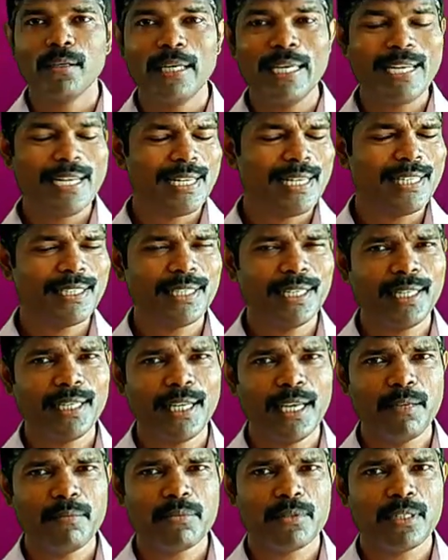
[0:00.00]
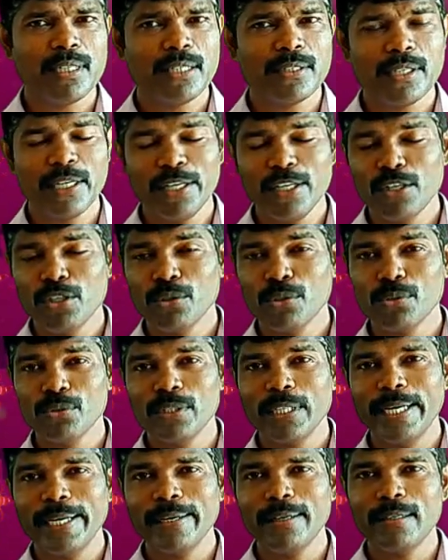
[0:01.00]
In recent times, the study shows
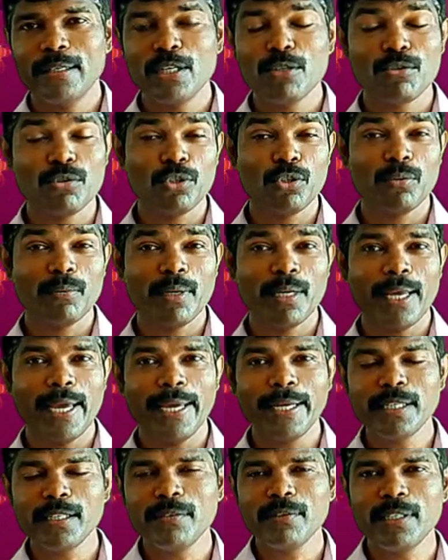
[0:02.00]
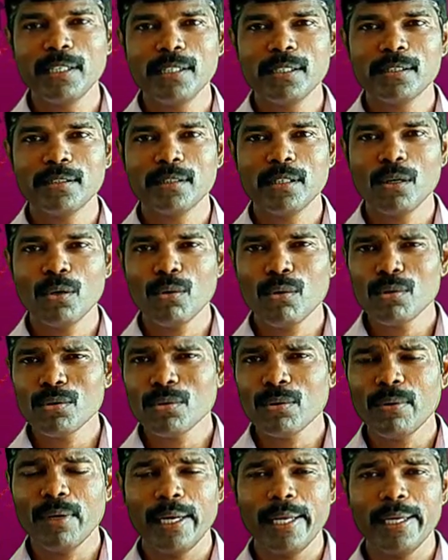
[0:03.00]
that due to human activities, the
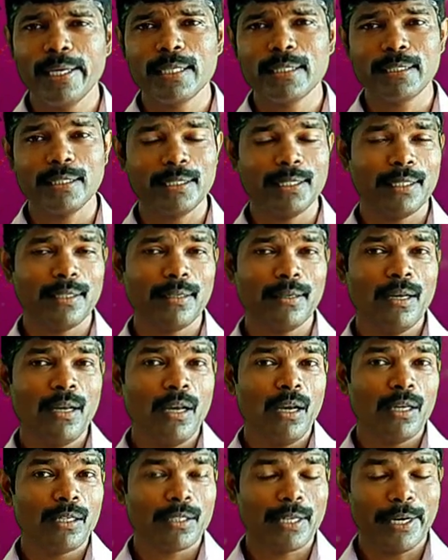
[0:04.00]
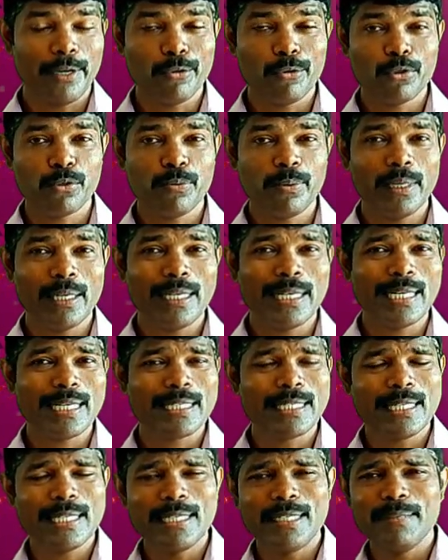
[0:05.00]
ozone layers in the stratosphere
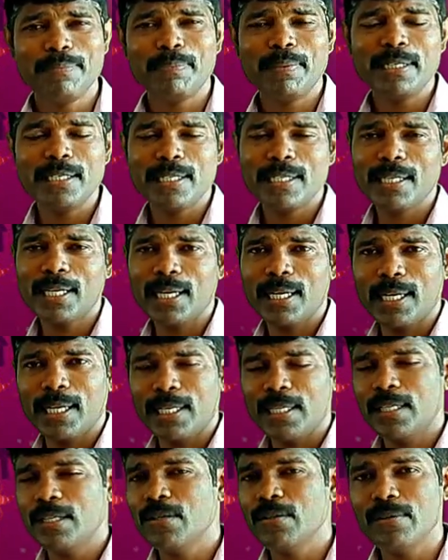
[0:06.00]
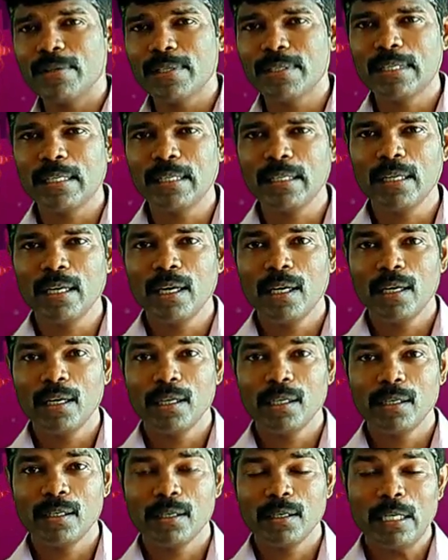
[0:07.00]
gets depleting continuously,
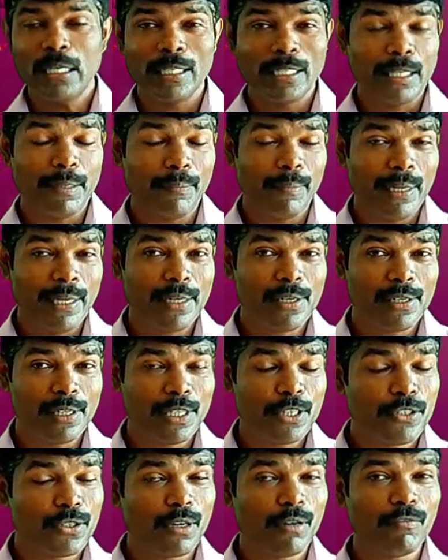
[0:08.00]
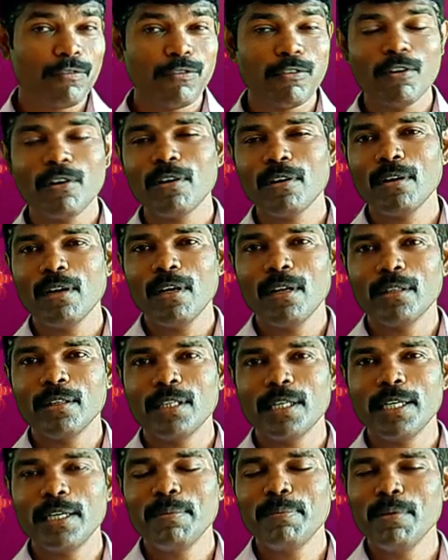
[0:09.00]
and the main reason for
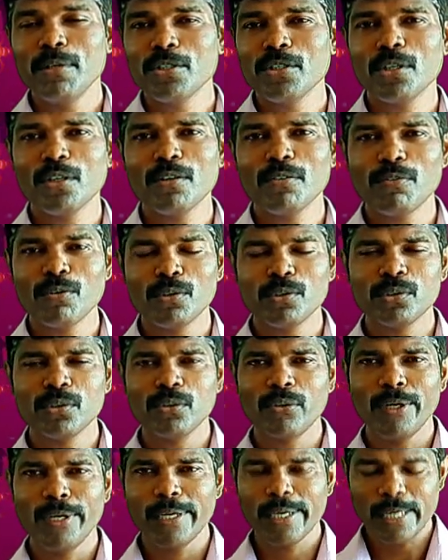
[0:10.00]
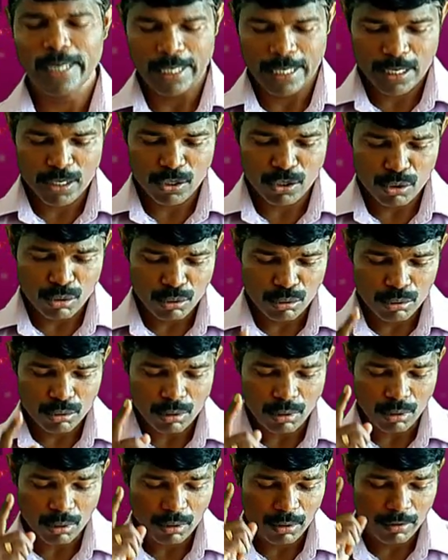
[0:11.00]
the depletion of ozone layer is use
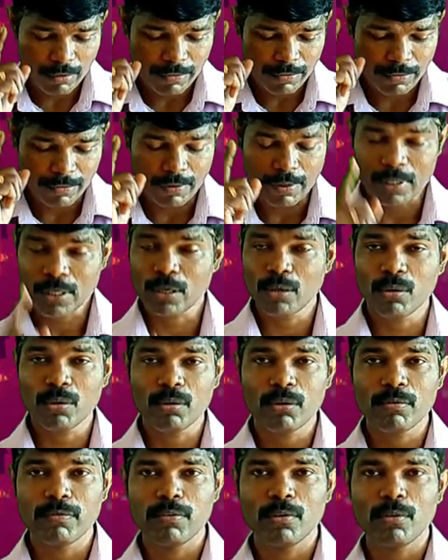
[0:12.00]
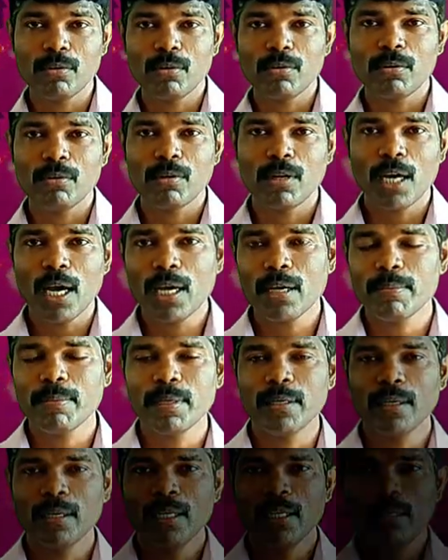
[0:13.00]
of
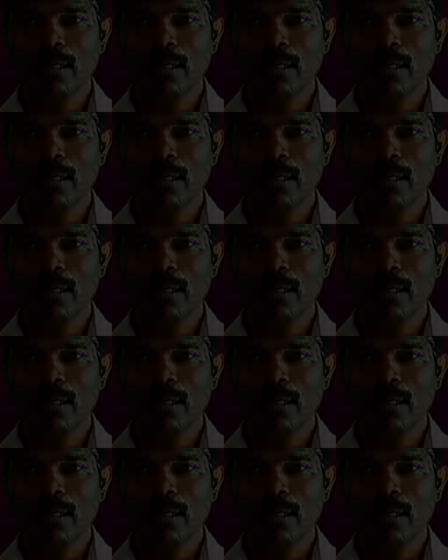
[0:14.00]
chlorofluorocarbon.